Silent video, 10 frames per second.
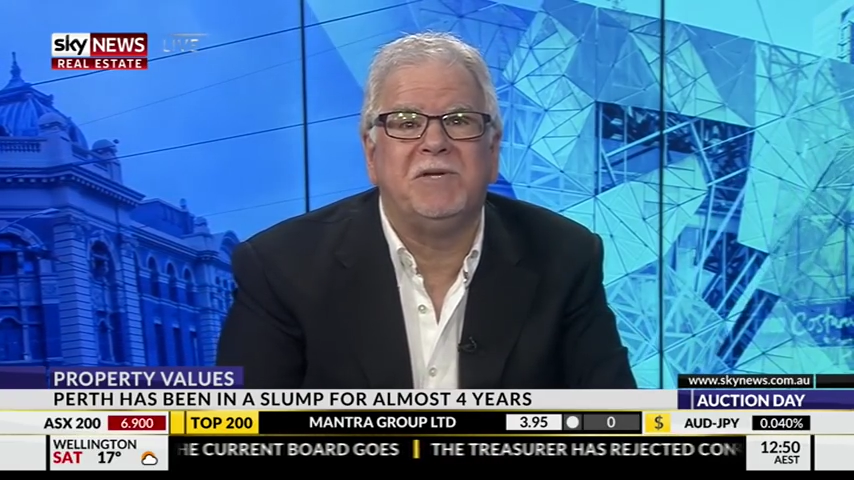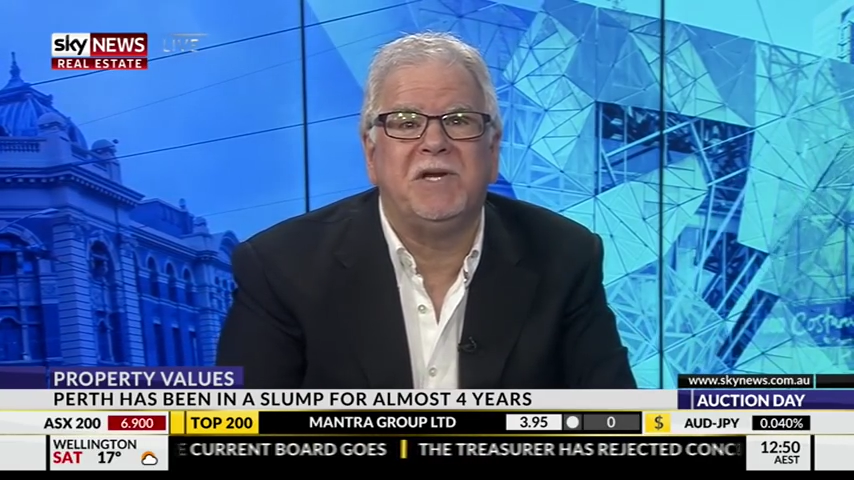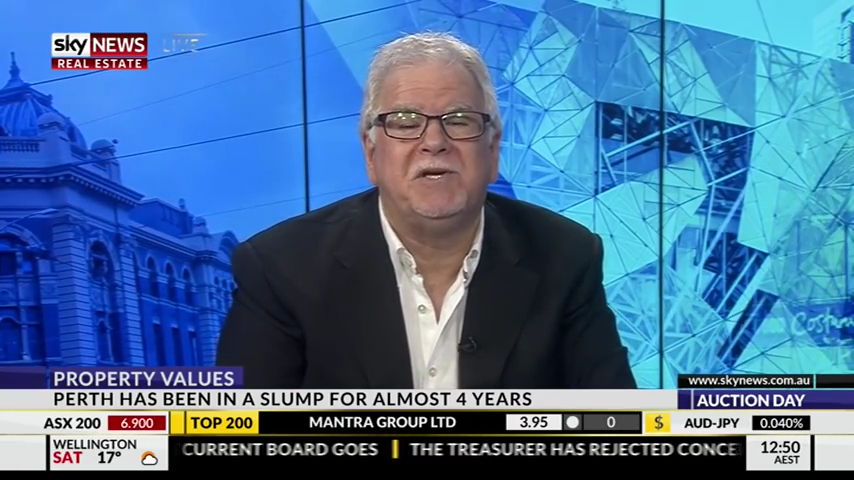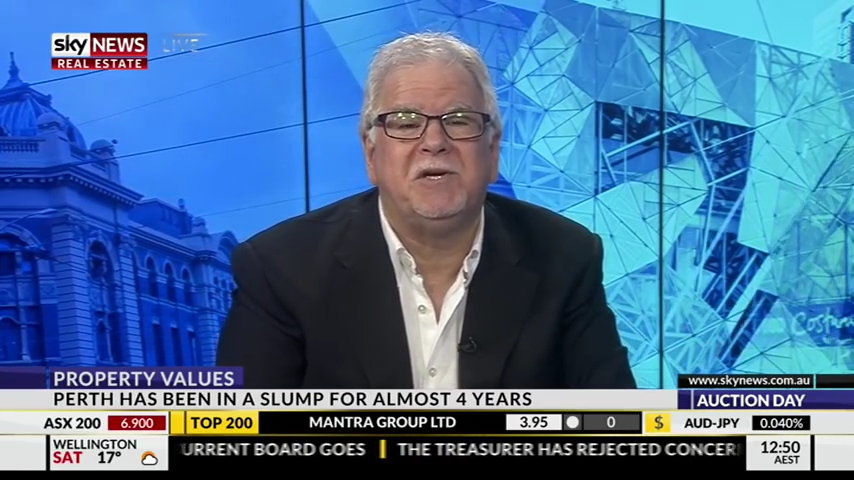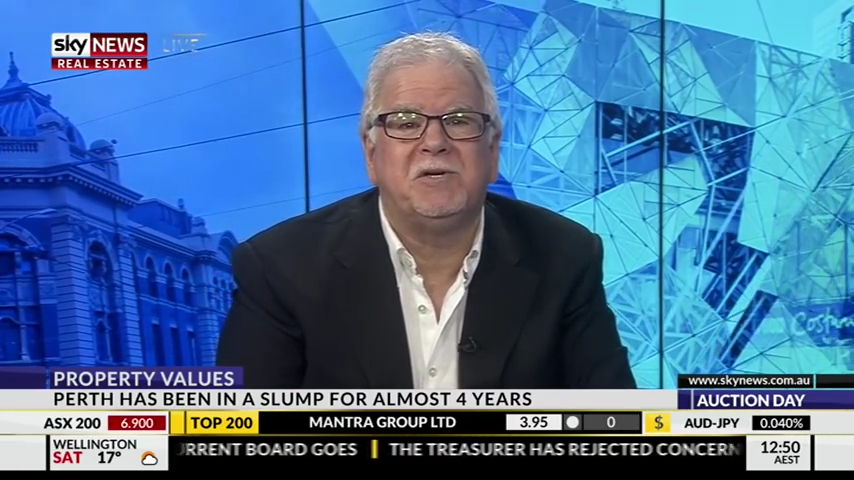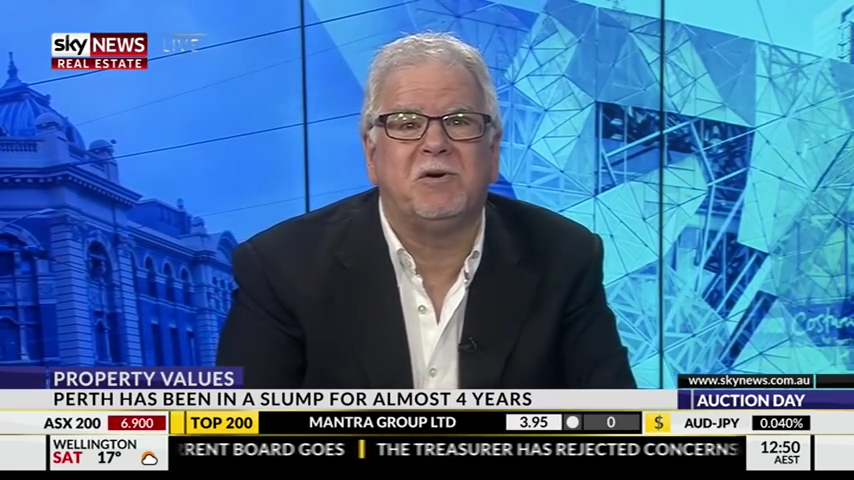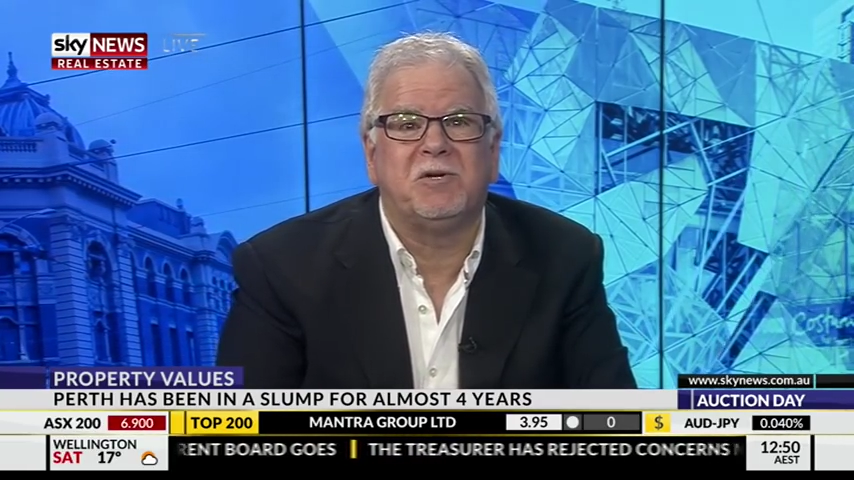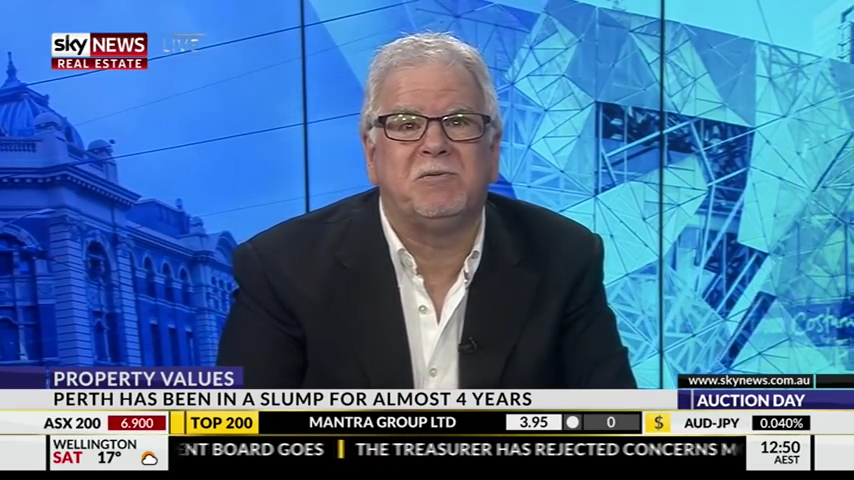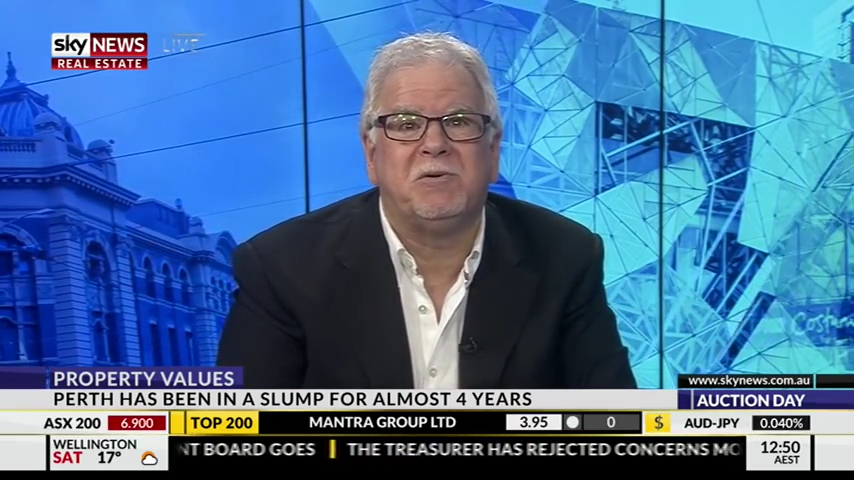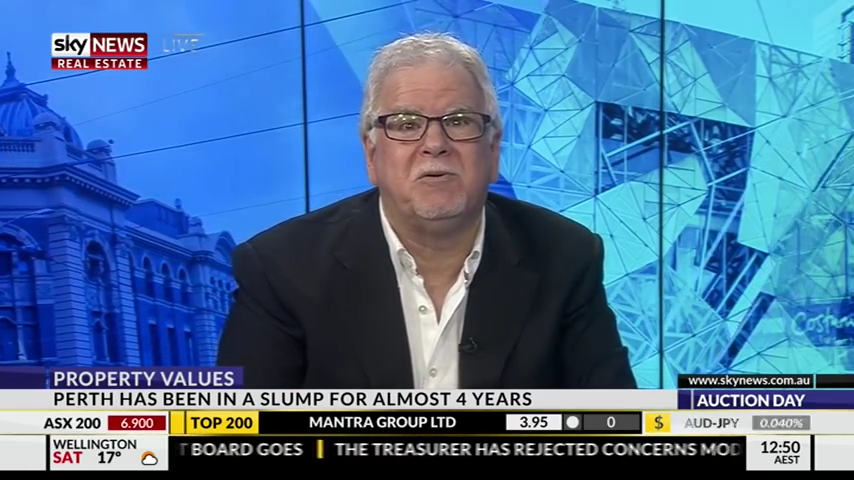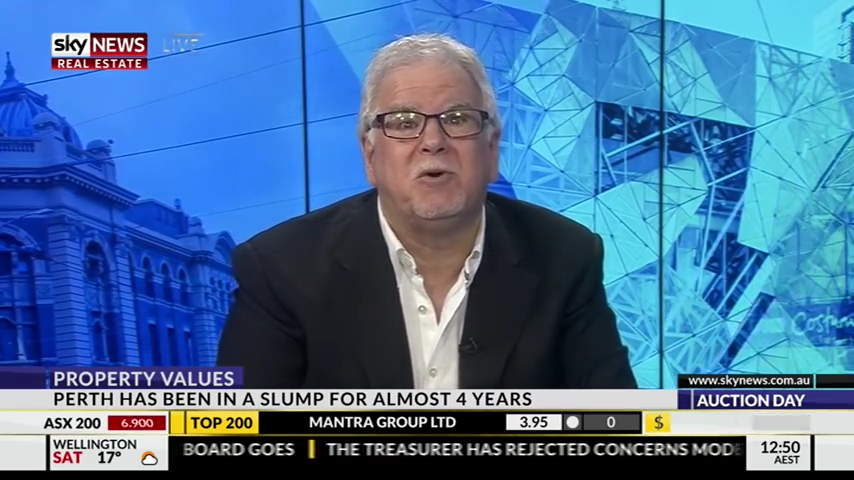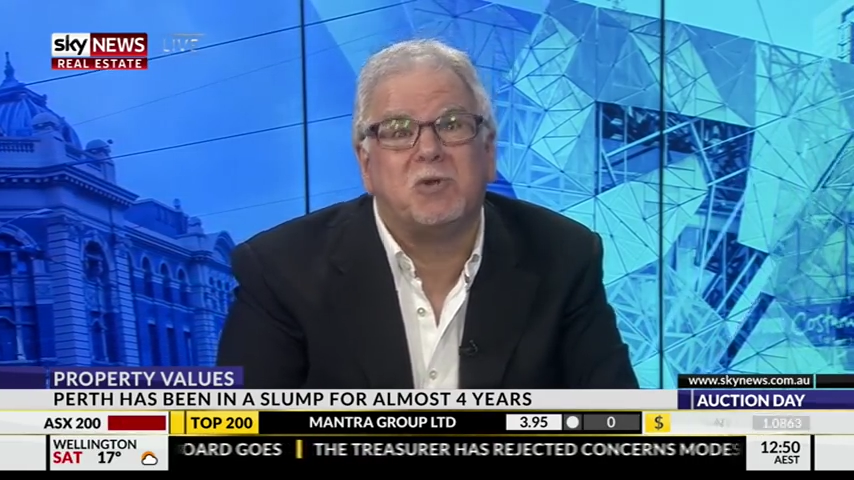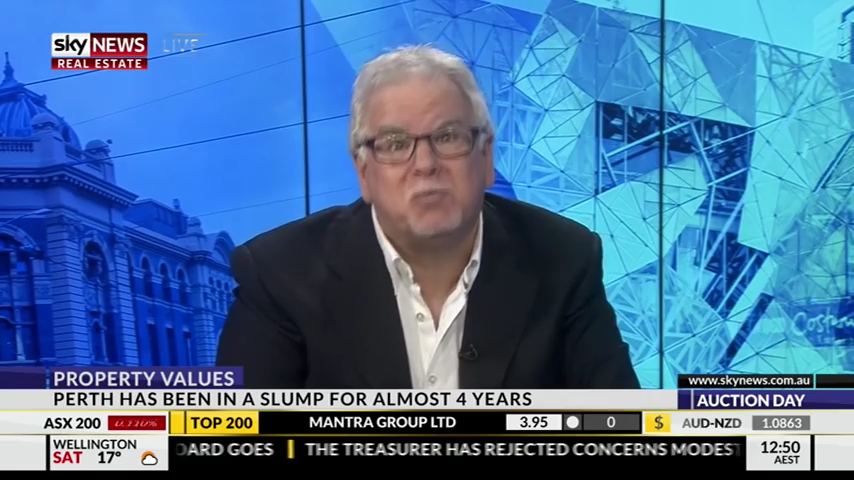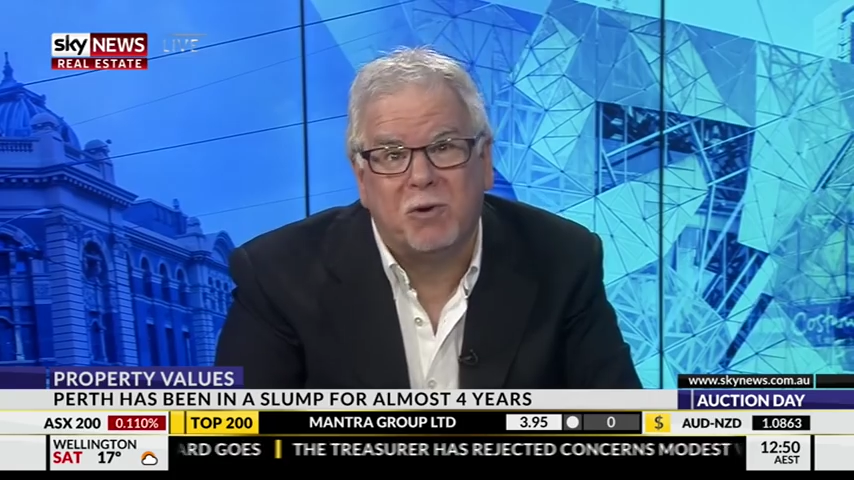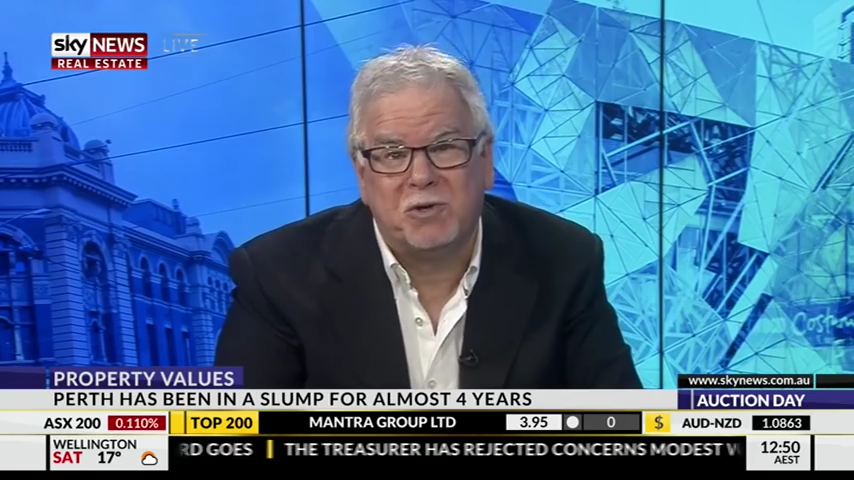year's not
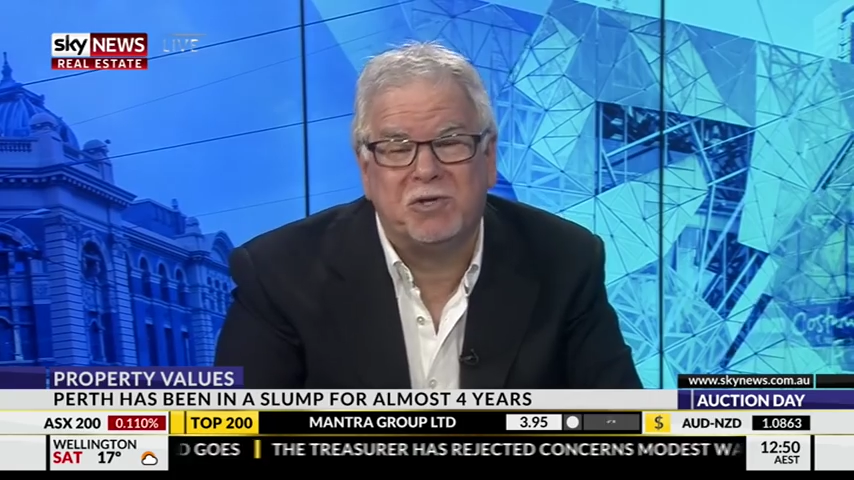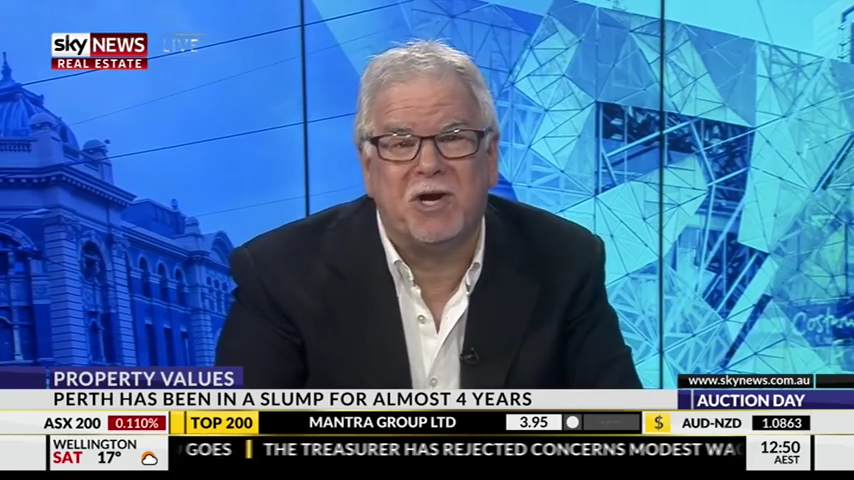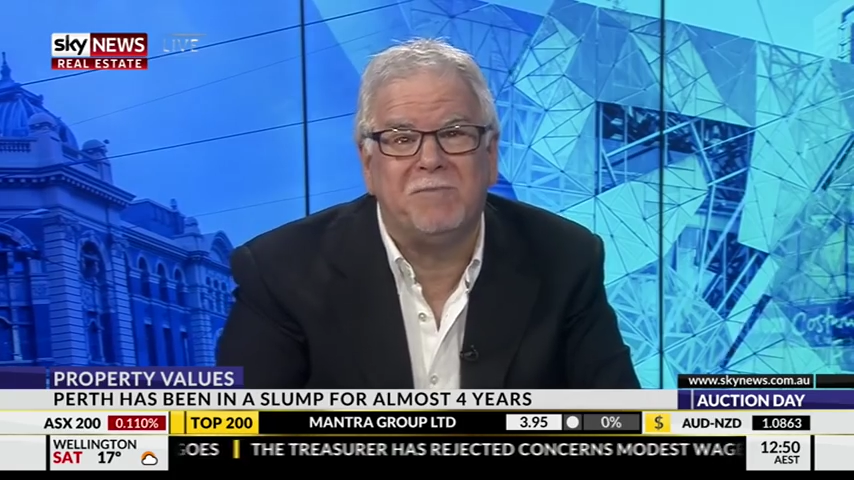spot, James.